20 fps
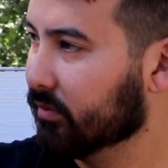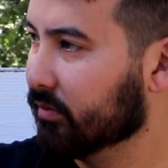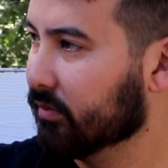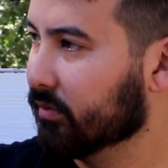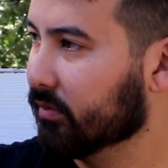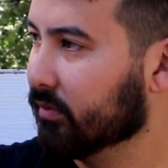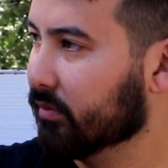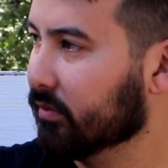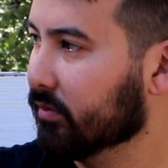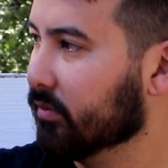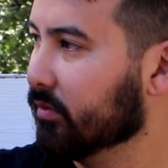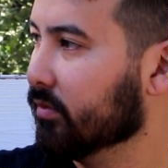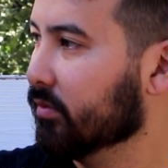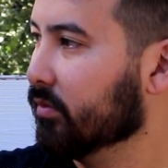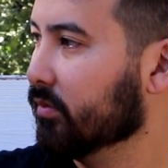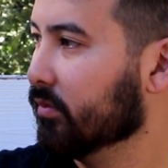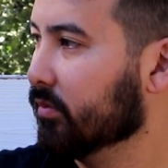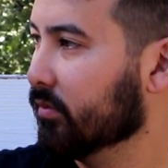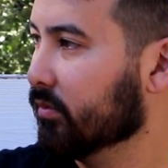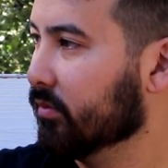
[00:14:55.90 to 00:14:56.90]

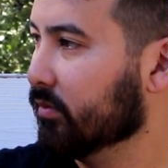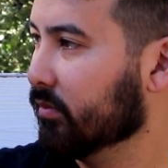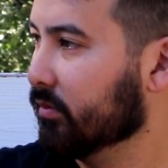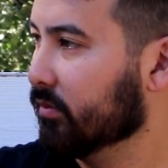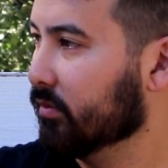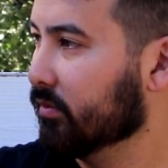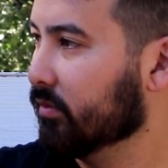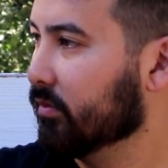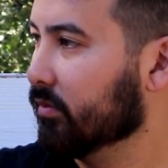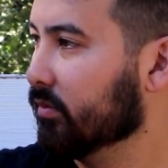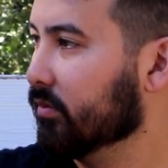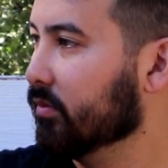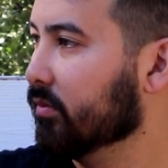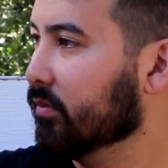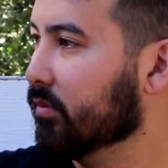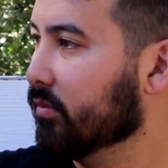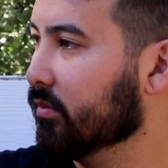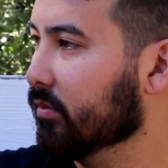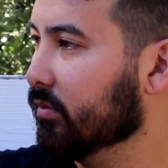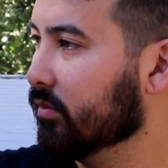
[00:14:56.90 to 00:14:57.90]

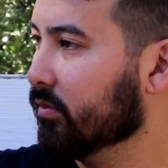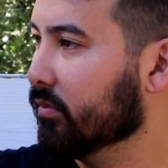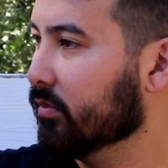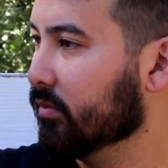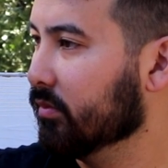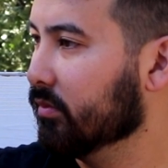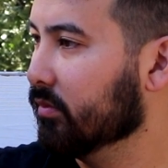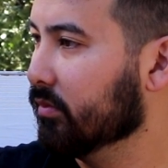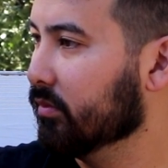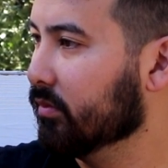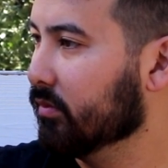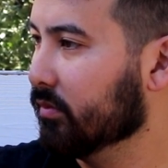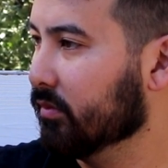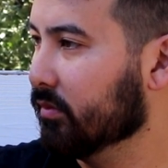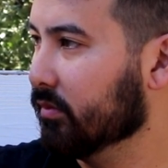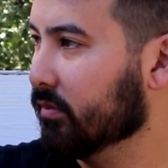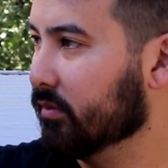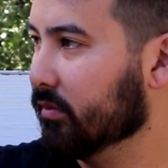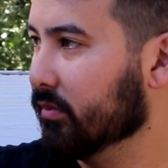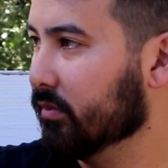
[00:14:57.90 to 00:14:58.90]

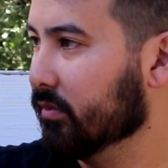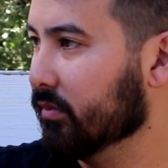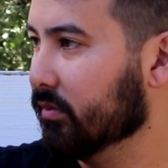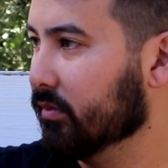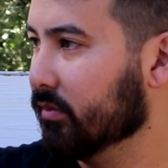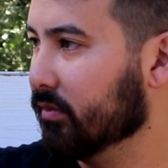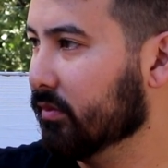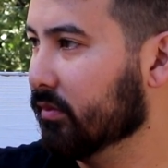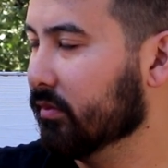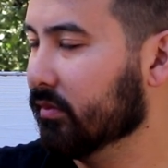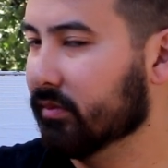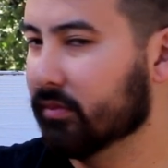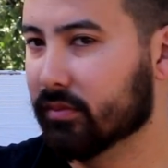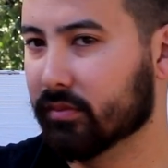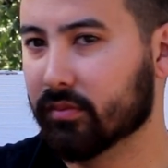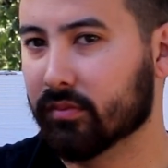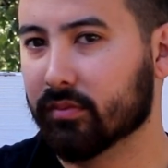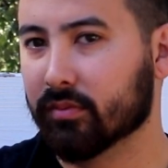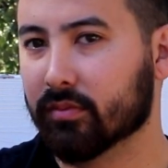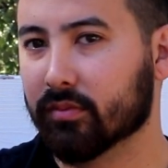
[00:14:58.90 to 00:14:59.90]

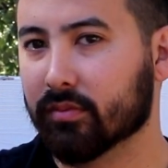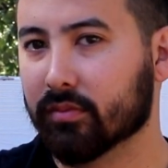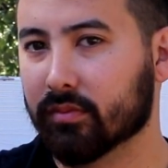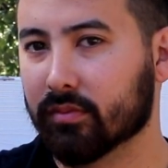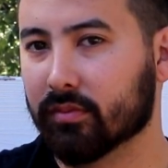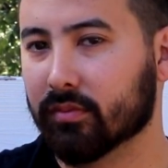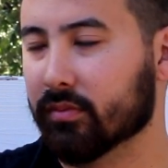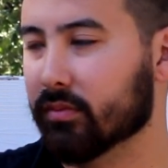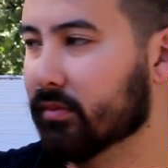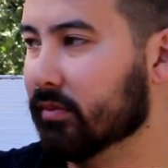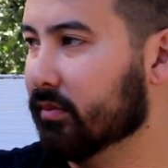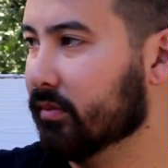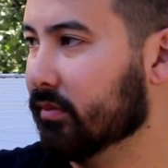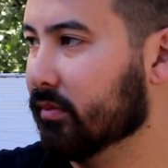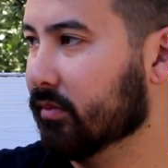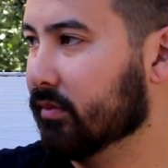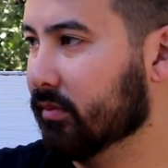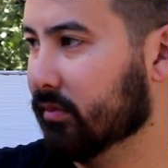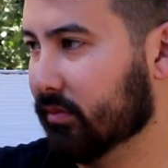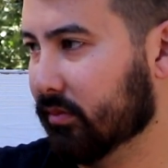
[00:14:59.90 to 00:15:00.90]

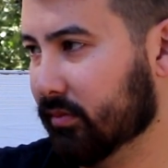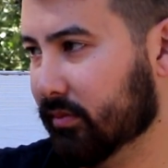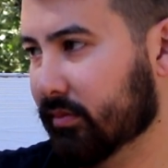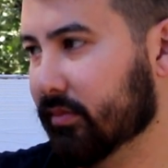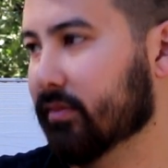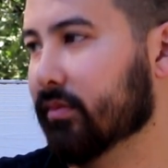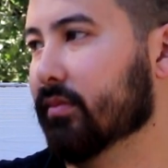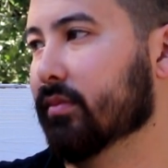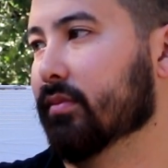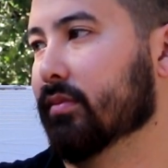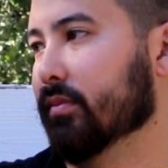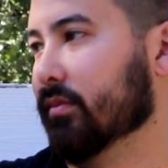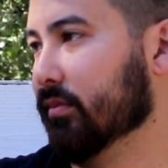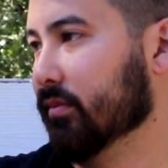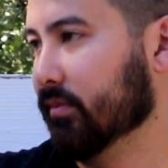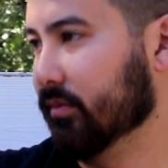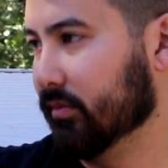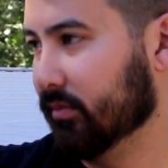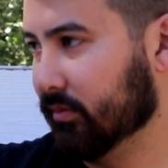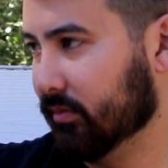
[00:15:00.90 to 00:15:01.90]

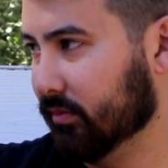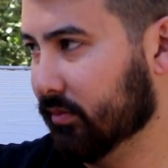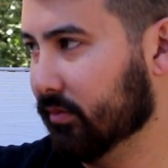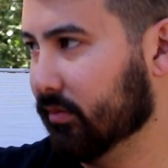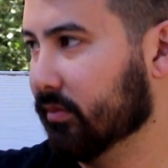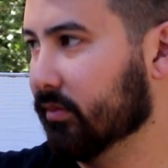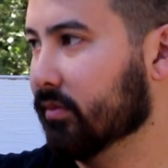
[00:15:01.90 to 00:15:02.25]
(silent)